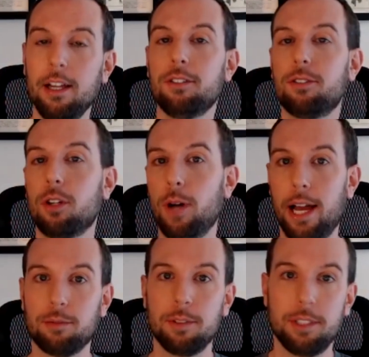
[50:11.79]
So
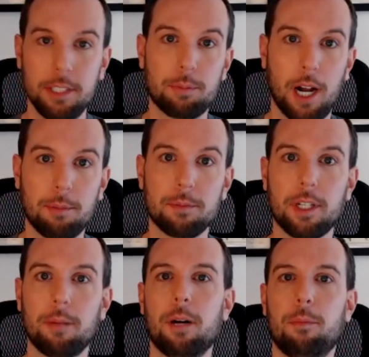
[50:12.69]
as we see problems
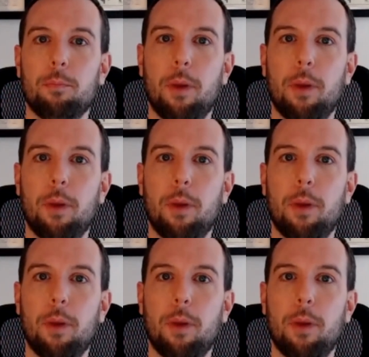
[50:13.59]
coming up with